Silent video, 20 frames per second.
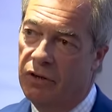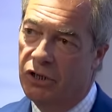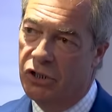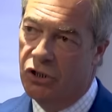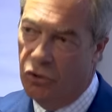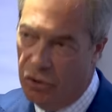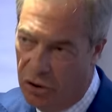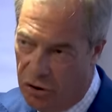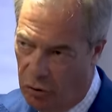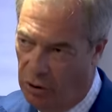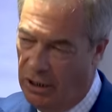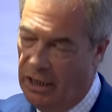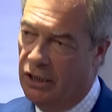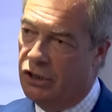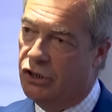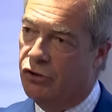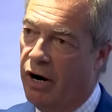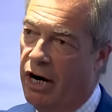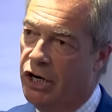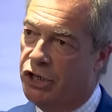it's a good
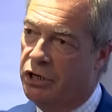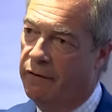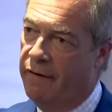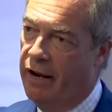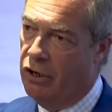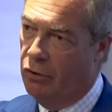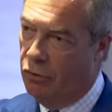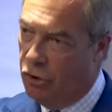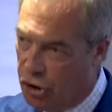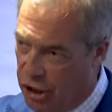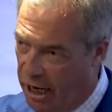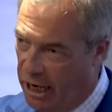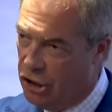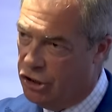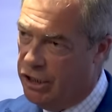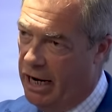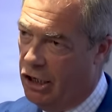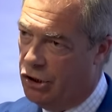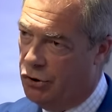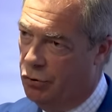illustration of how you can
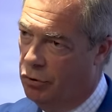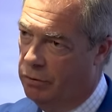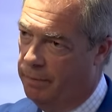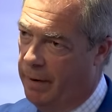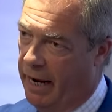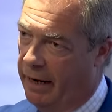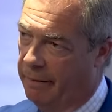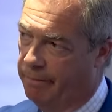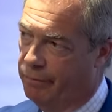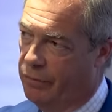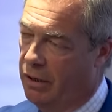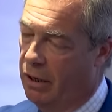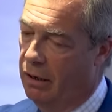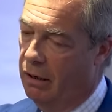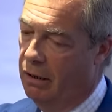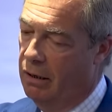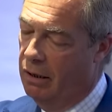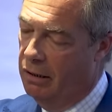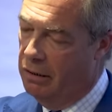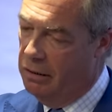change national debate.
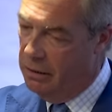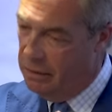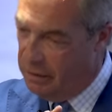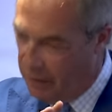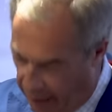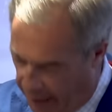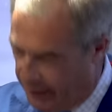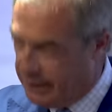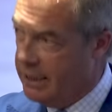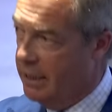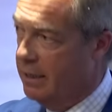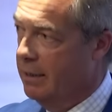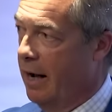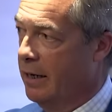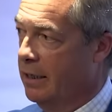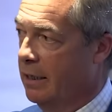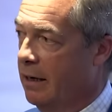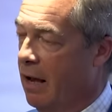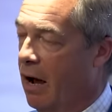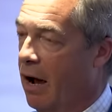
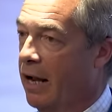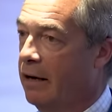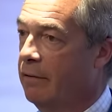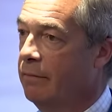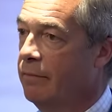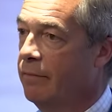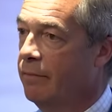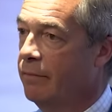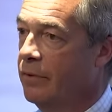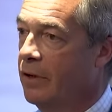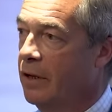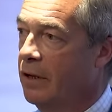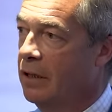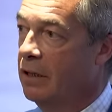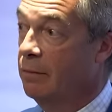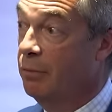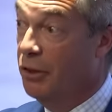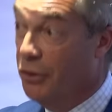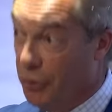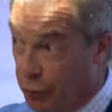1999,
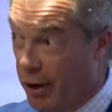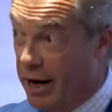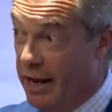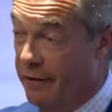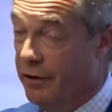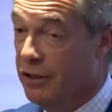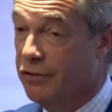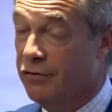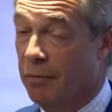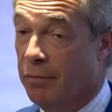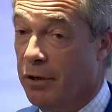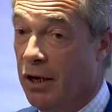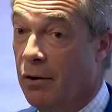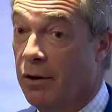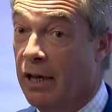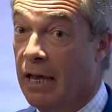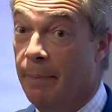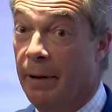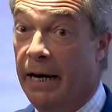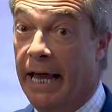there were three of us from
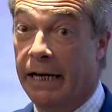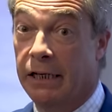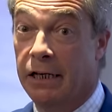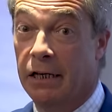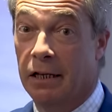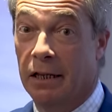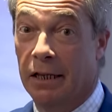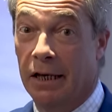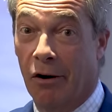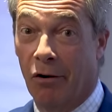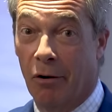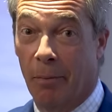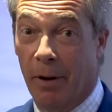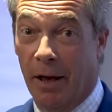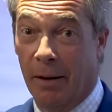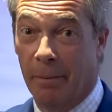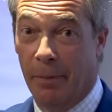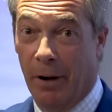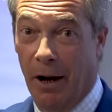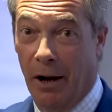UKIP elected to the
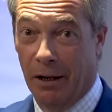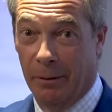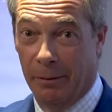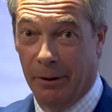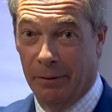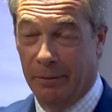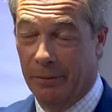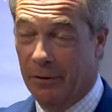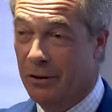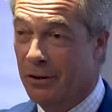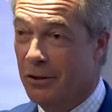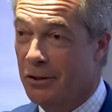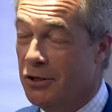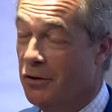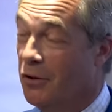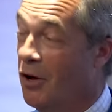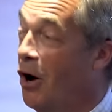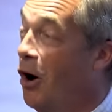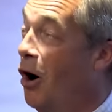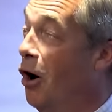European Parliament,
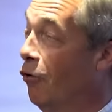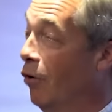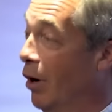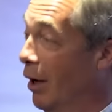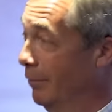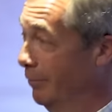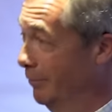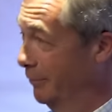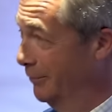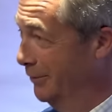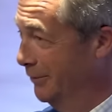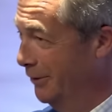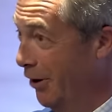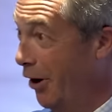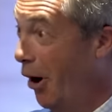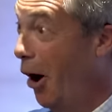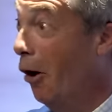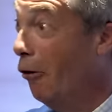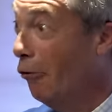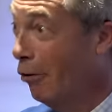to the horror,
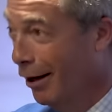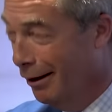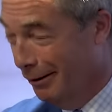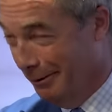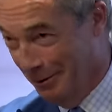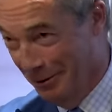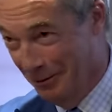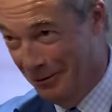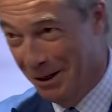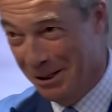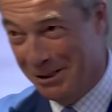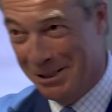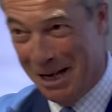horror of the